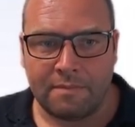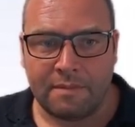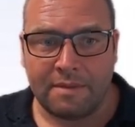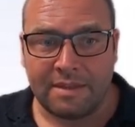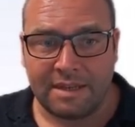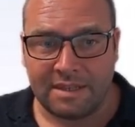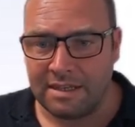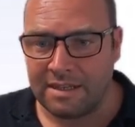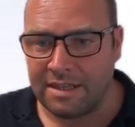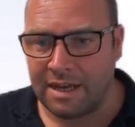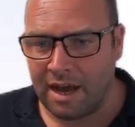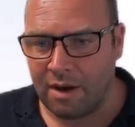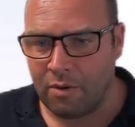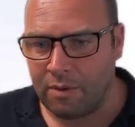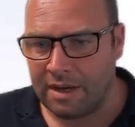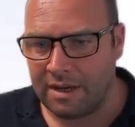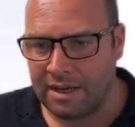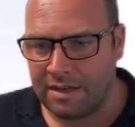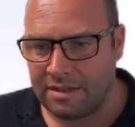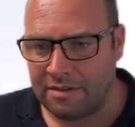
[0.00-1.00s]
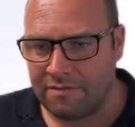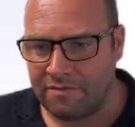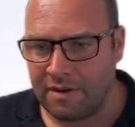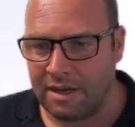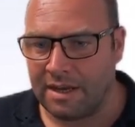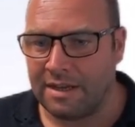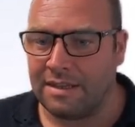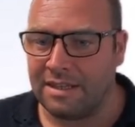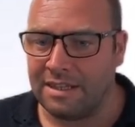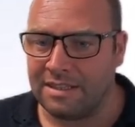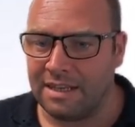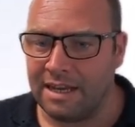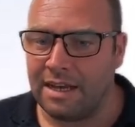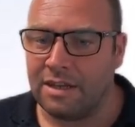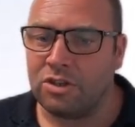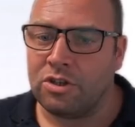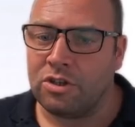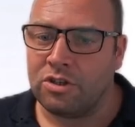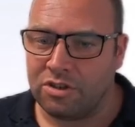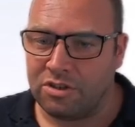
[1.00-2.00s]
This is how I can define these
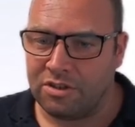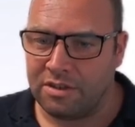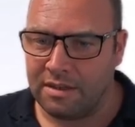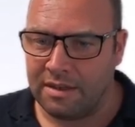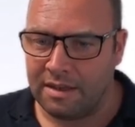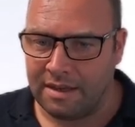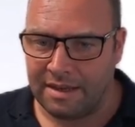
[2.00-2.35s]
edges.